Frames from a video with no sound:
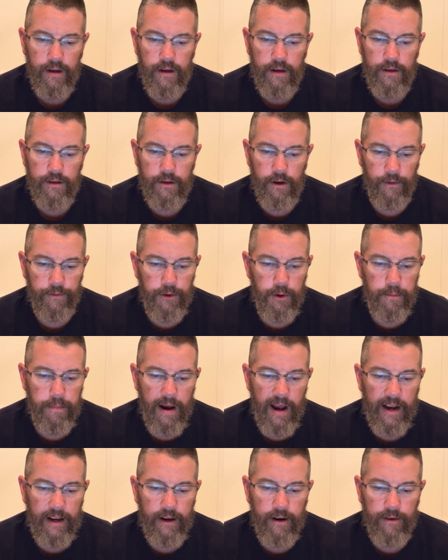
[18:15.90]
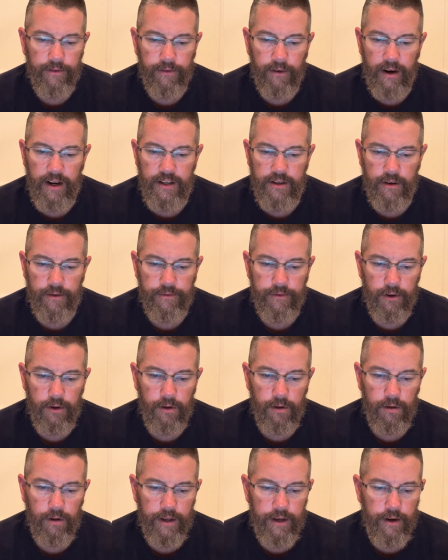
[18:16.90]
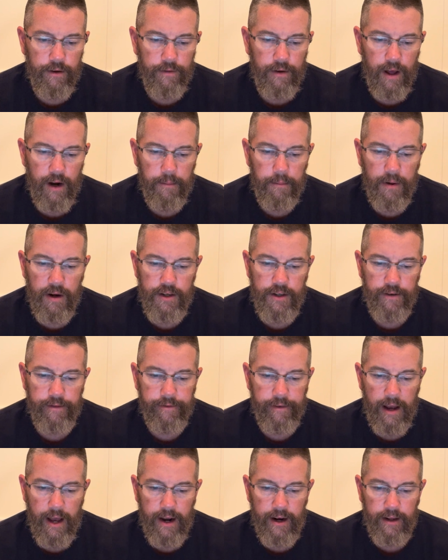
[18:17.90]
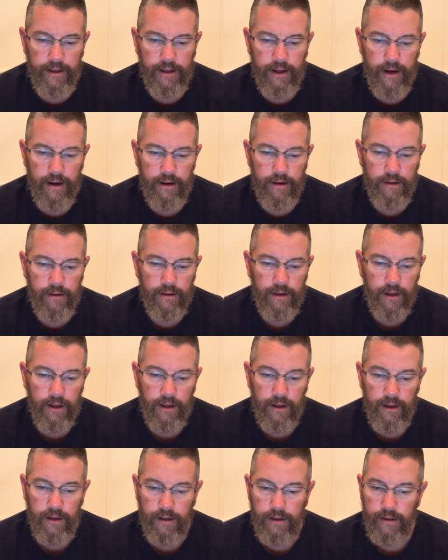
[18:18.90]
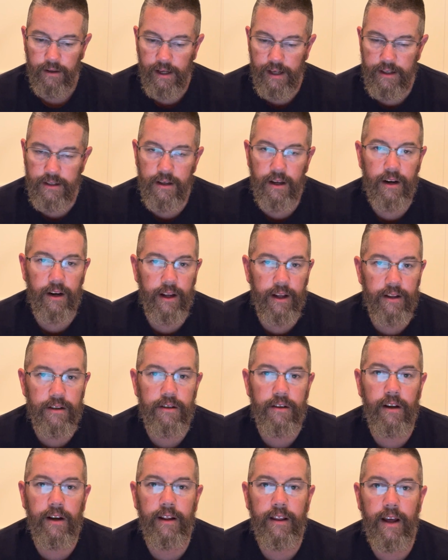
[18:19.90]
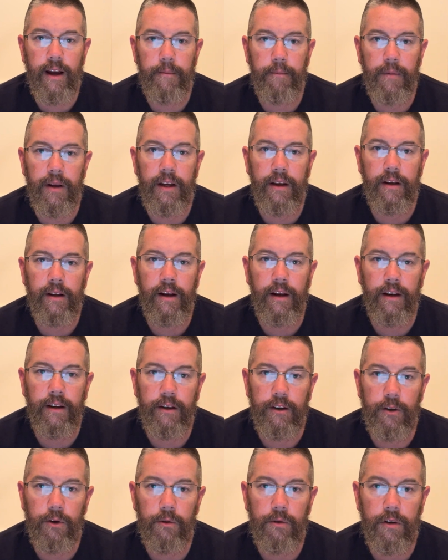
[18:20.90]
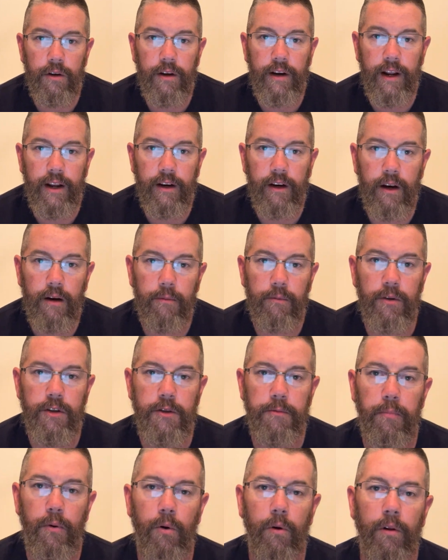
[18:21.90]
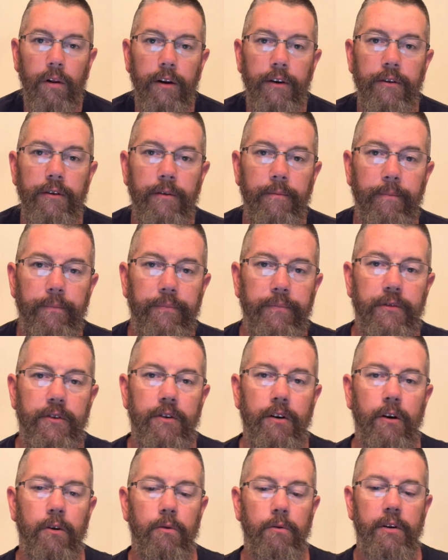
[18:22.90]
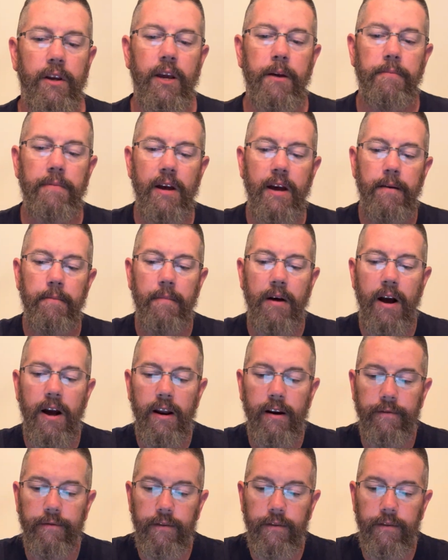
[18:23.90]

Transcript: So if you pack your freezer full and you've got a bunch of fat in there, it's going to insulate that meat and you could end up with spoilage. So keep that in mind.